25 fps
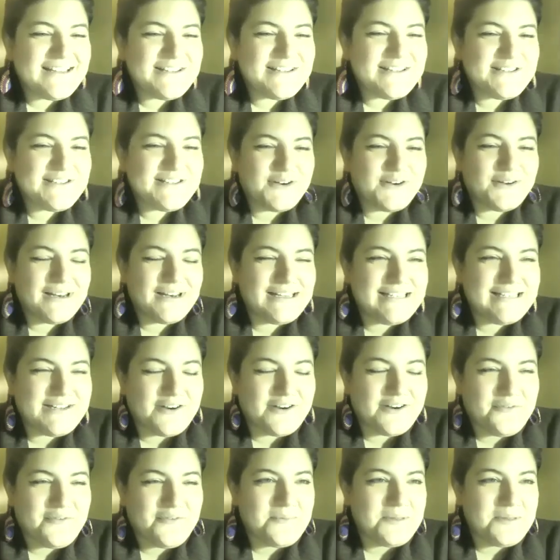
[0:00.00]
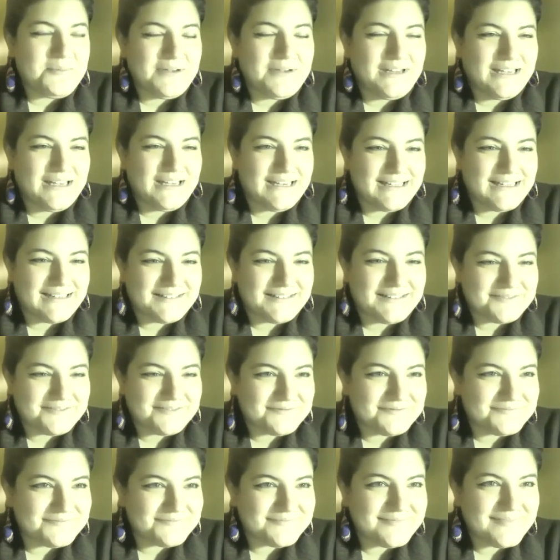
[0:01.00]
So let's start from the
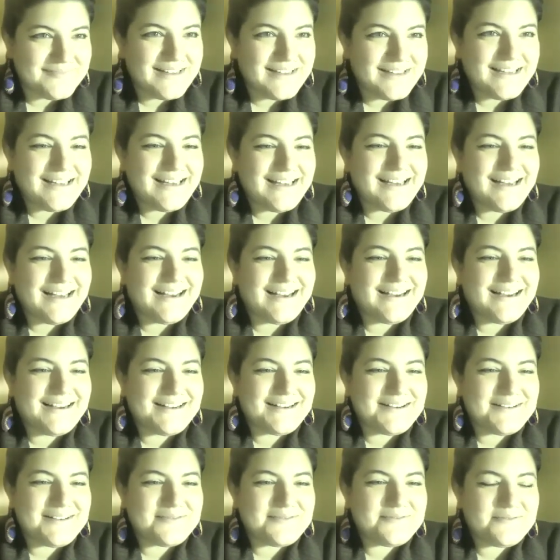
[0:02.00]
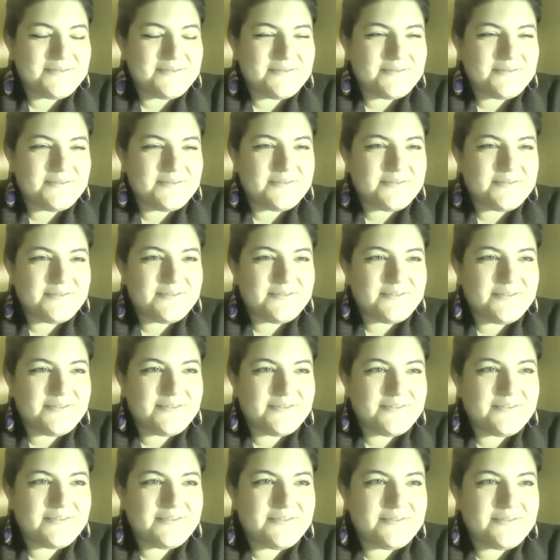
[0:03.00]
beginning. Um,
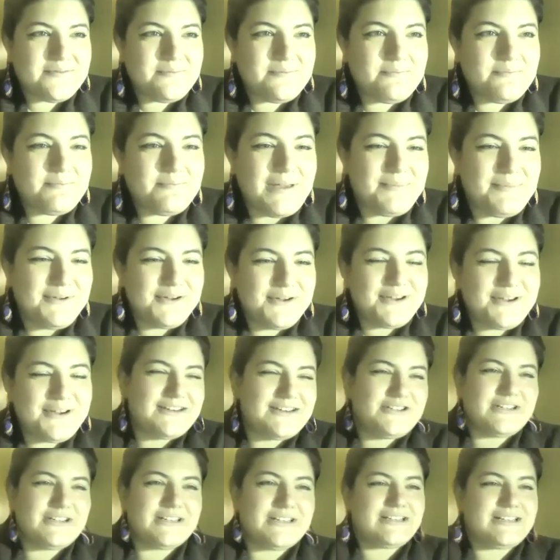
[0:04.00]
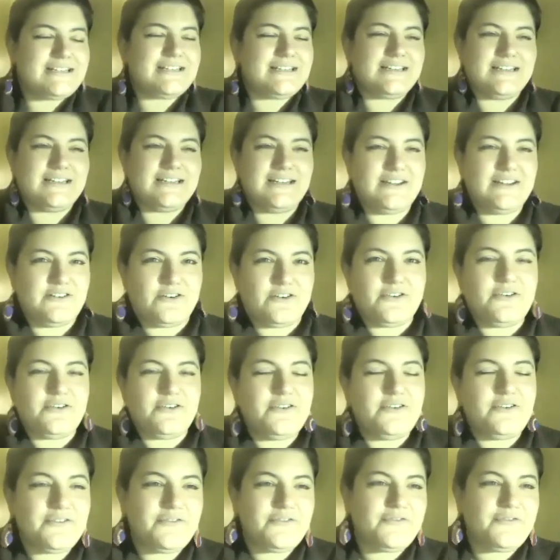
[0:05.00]
Maybe you can just,
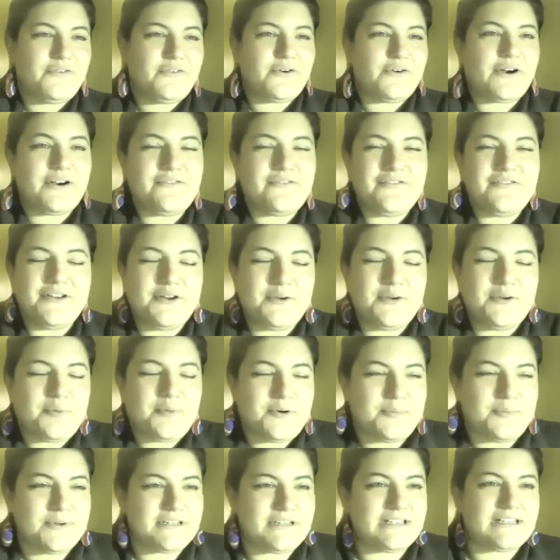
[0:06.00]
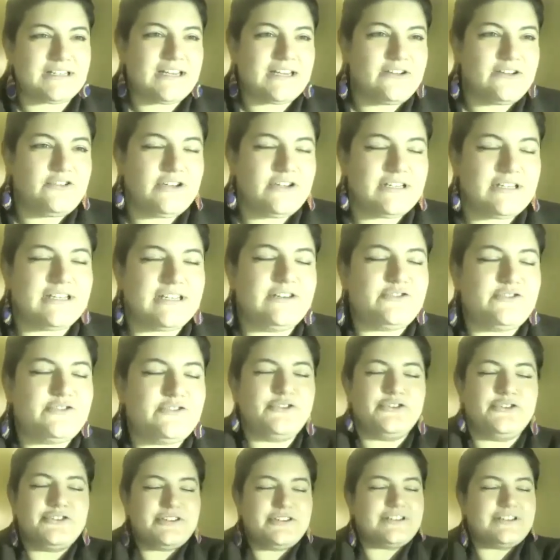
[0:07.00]
for our video purposes, can you just
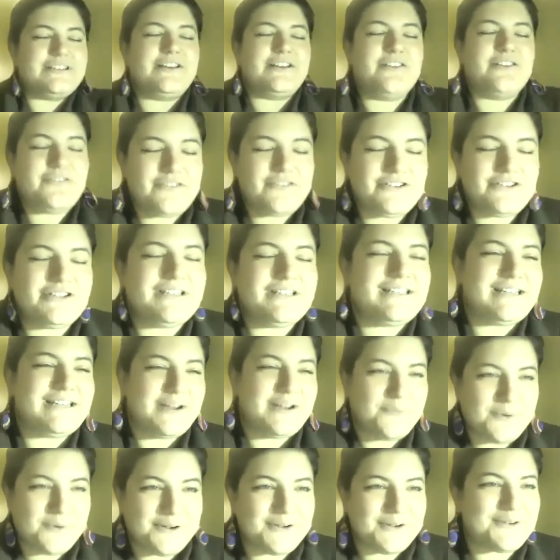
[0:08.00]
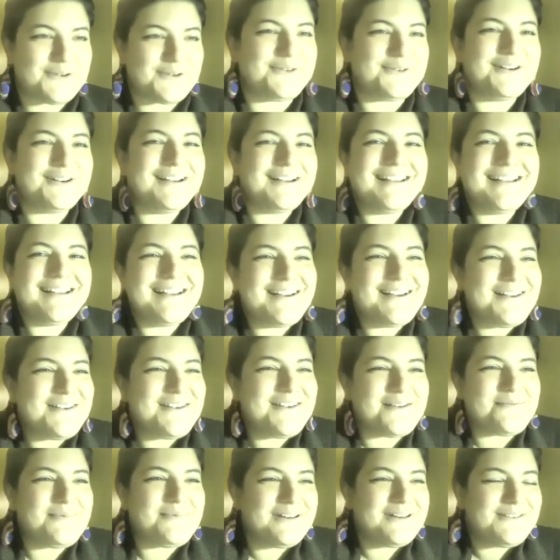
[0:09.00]
introduce yourself and just say what you
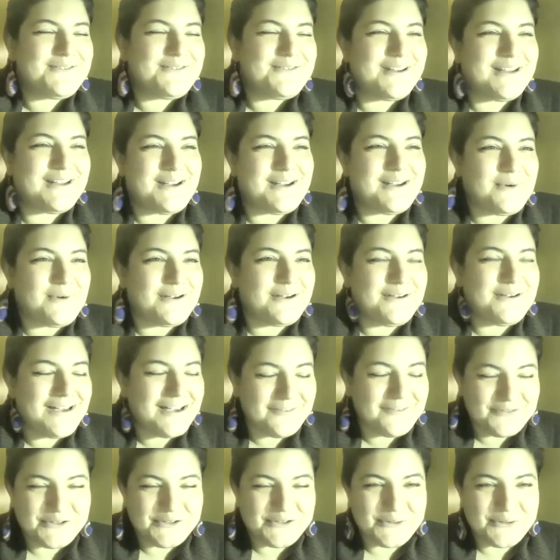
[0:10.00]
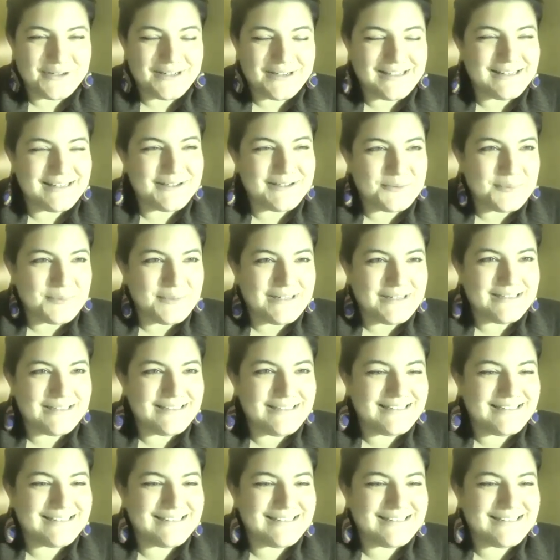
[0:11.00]
have been doing and what you have doing a little bit?